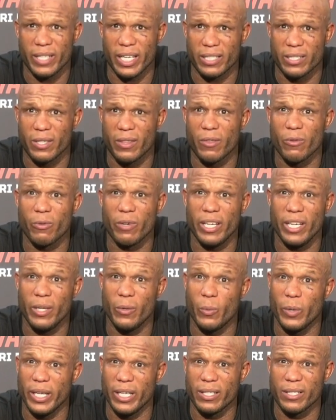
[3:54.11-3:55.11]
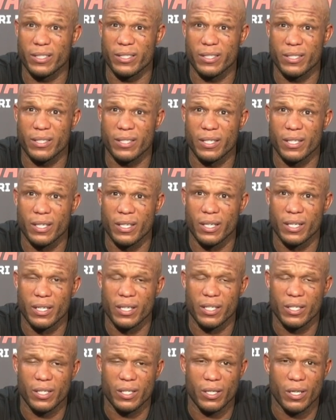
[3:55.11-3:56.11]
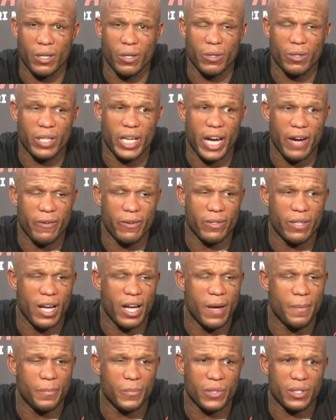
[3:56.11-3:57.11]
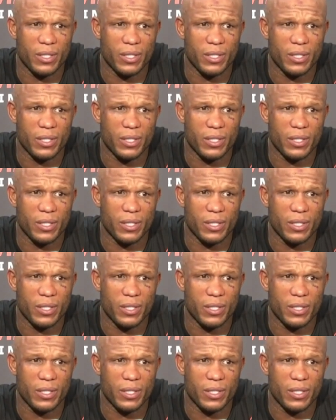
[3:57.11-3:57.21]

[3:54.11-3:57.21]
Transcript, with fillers: That's 3 wins. You know, I